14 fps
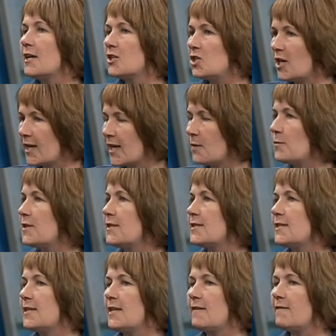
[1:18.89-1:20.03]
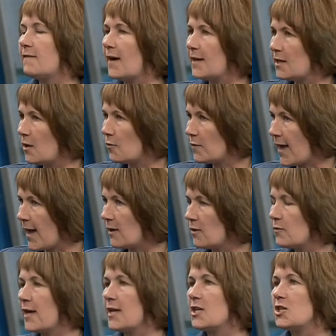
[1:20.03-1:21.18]
check in with the city, find out that
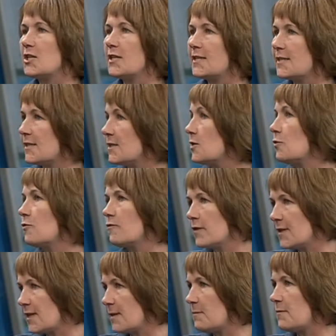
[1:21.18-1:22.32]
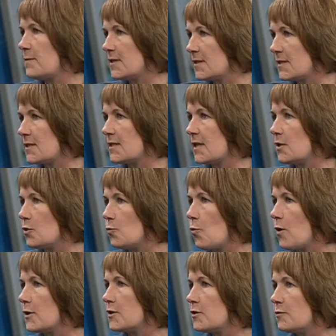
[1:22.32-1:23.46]
location, is it zoned for the type of business that you
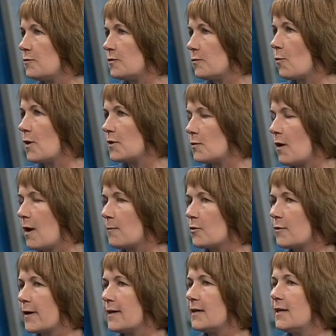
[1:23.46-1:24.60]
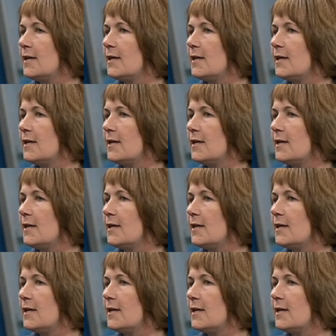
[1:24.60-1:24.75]
want to operate.